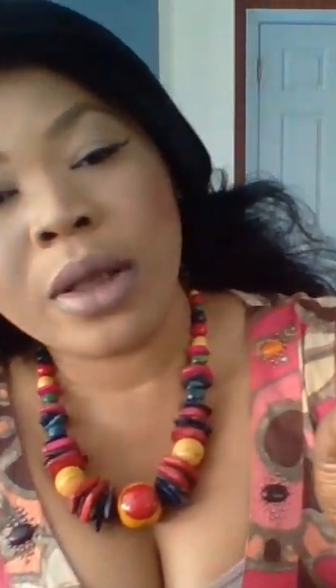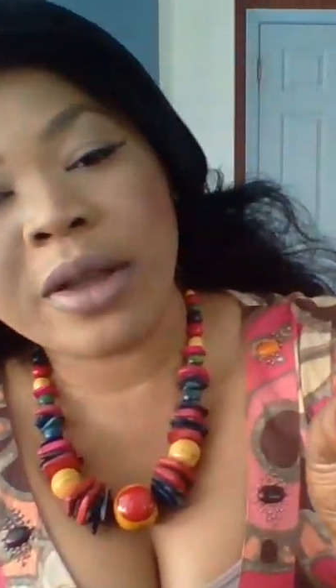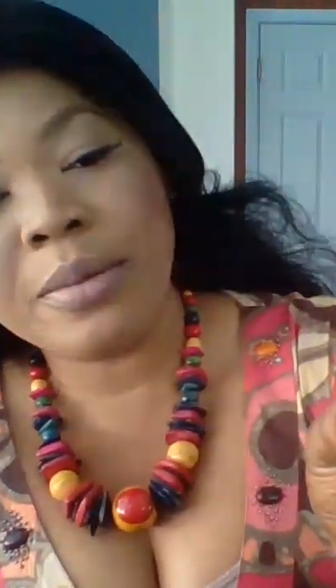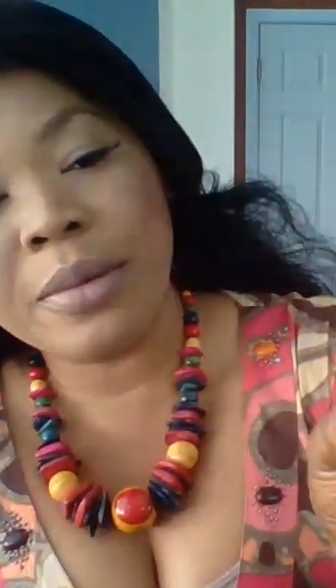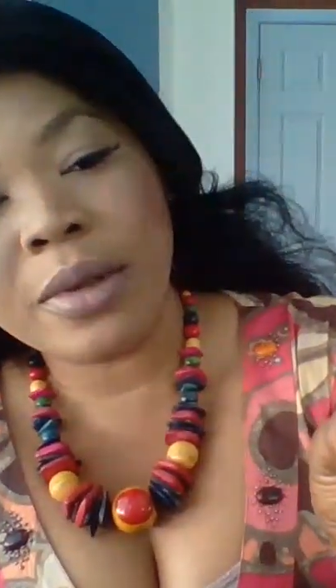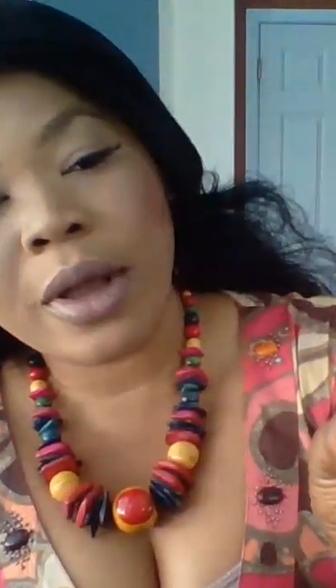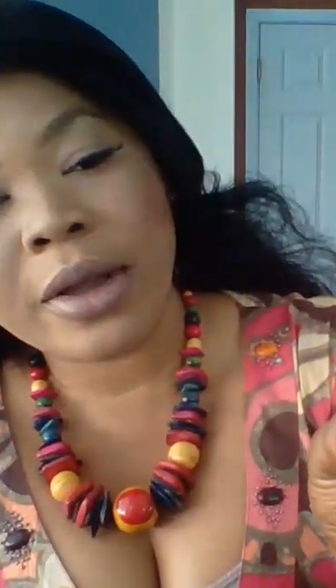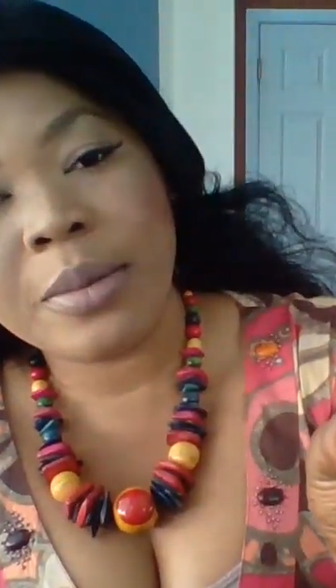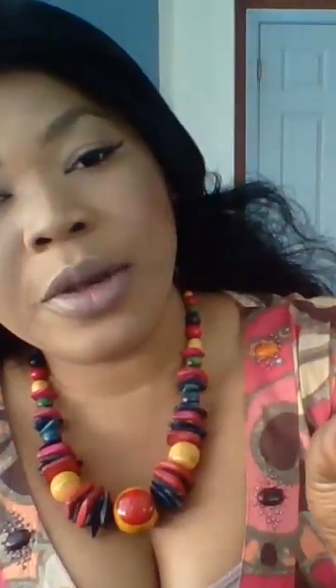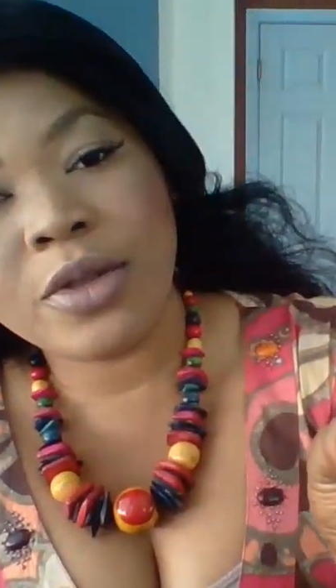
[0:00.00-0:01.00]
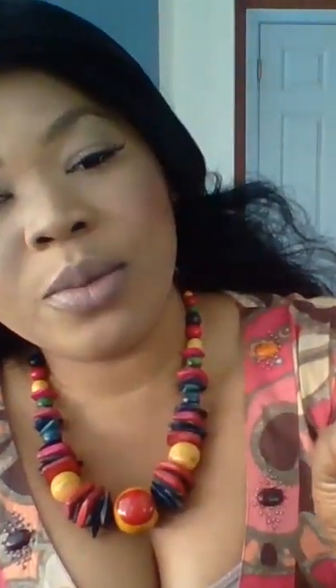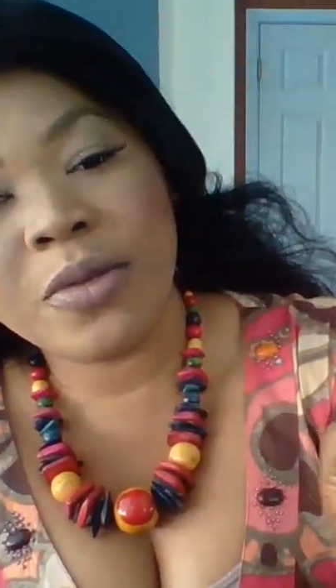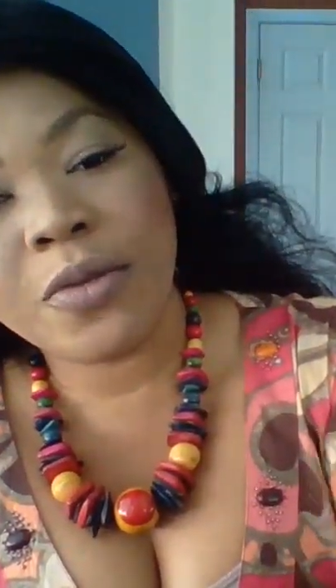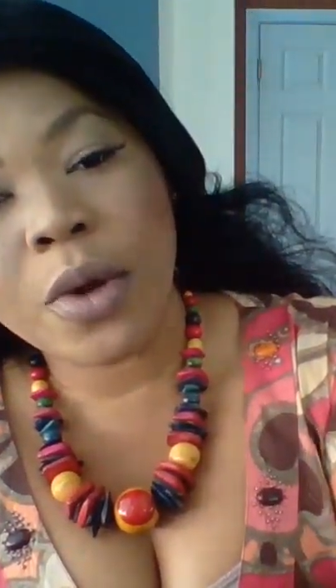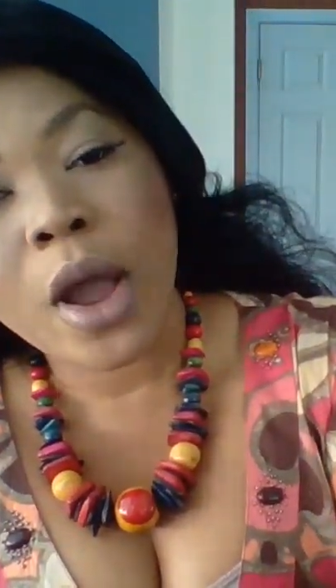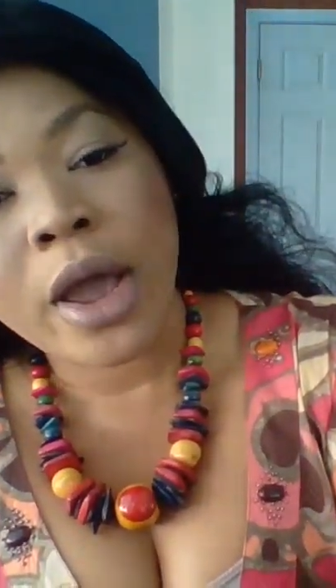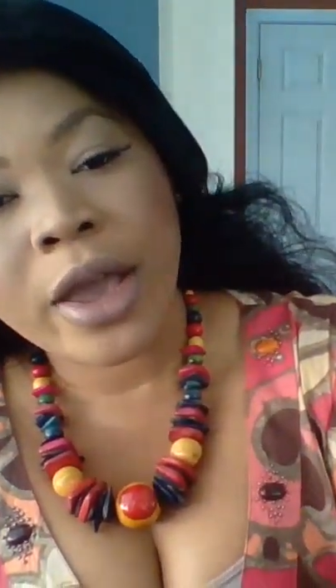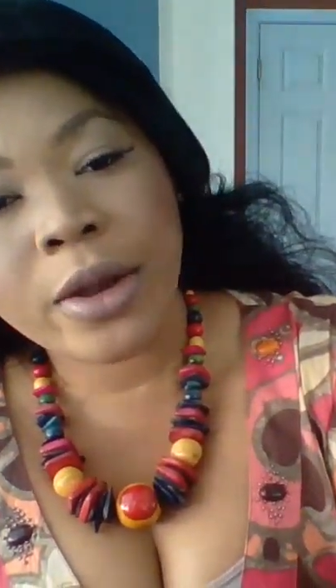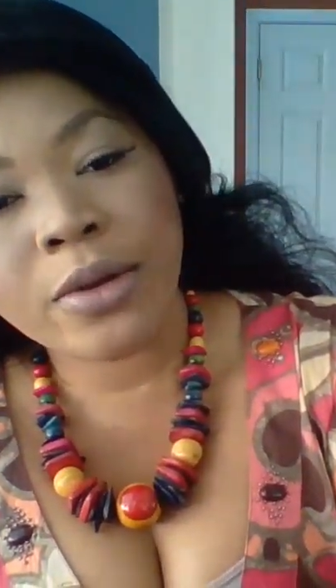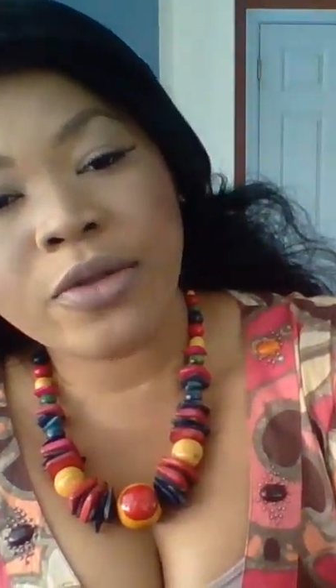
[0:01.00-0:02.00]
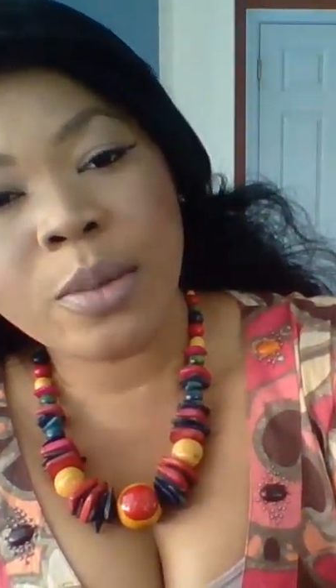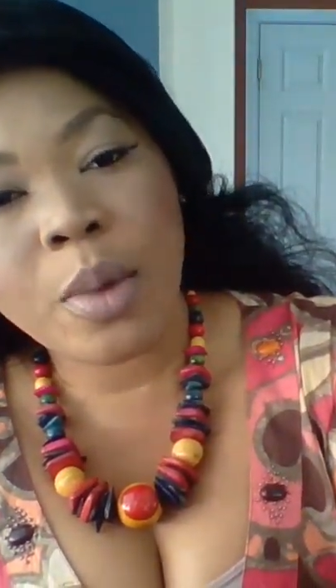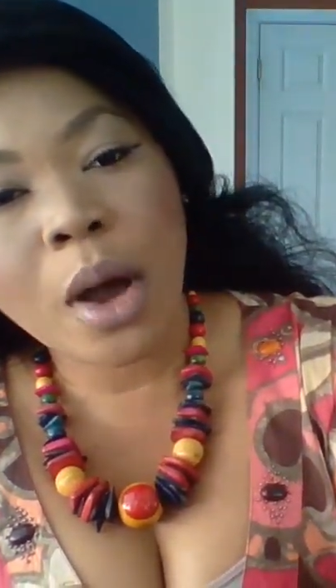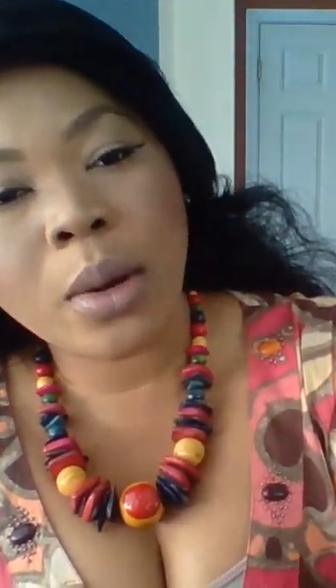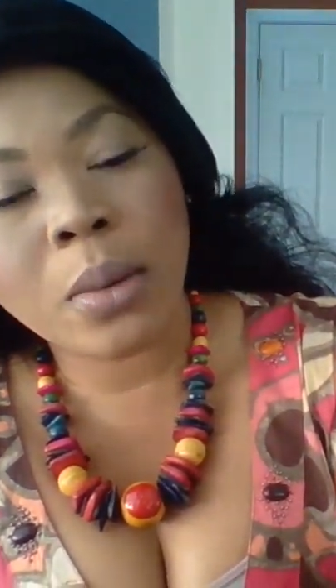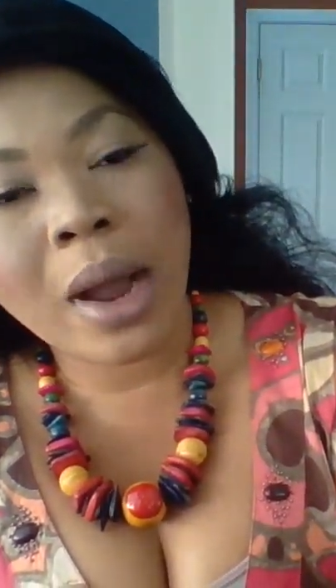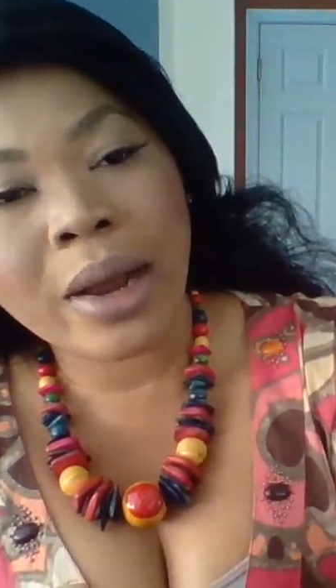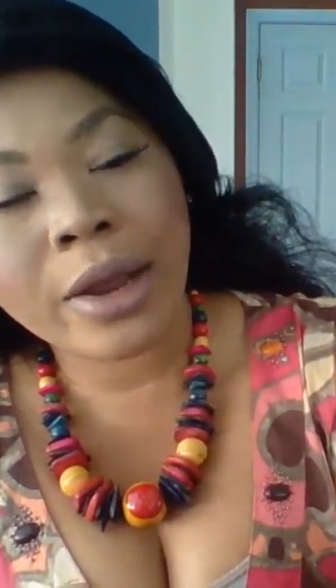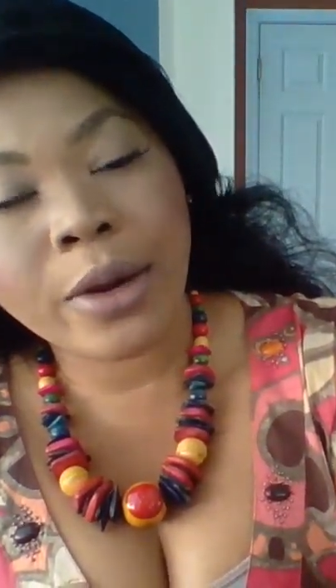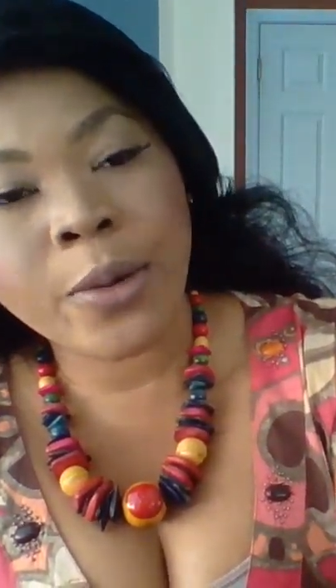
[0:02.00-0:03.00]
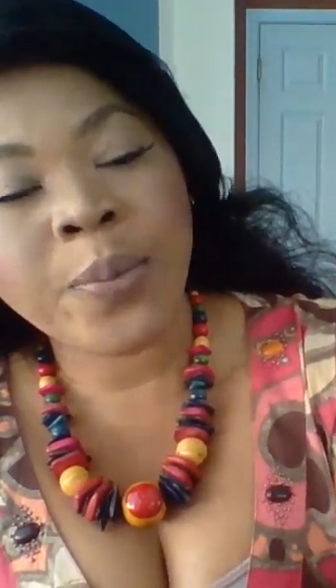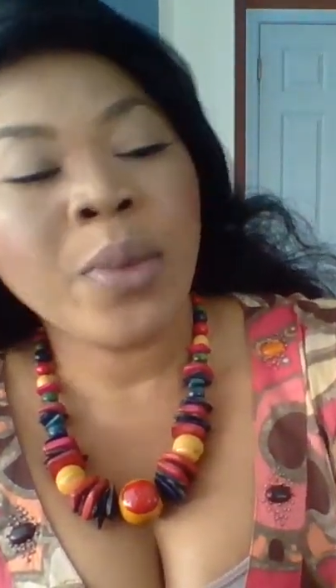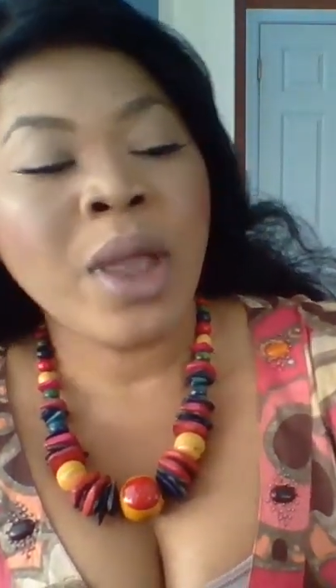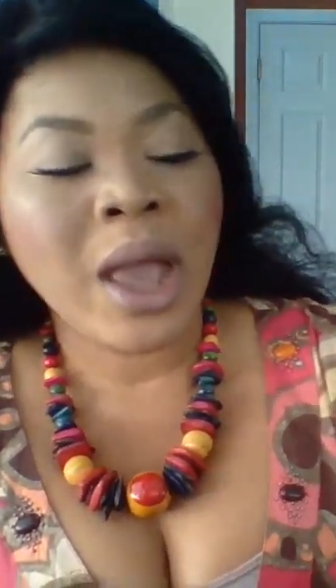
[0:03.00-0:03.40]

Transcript: Like I mentioned before, here's the bottle right here.